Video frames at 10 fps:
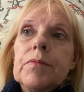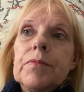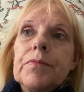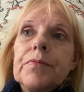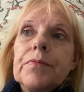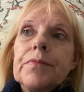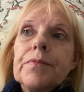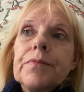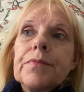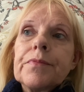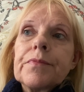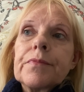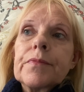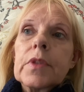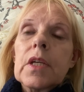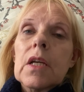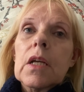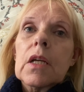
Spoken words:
[no speech]